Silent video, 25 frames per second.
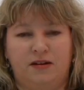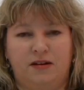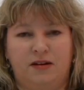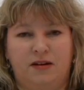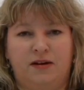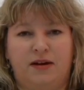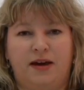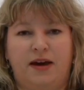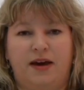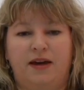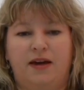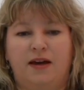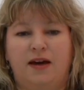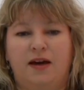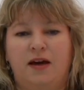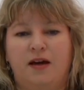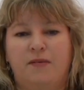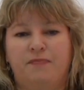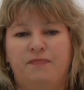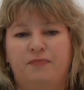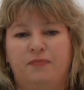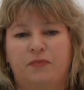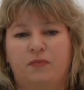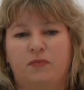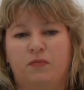Okay,
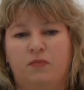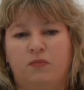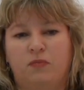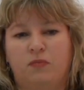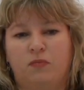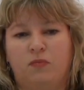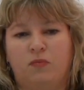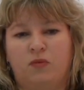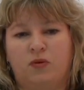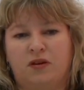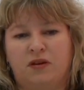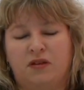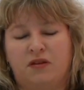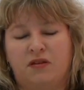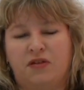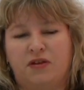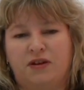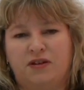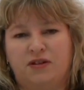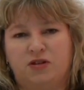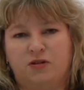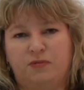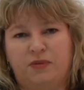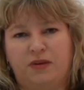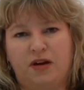um, one of the
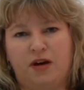things you'll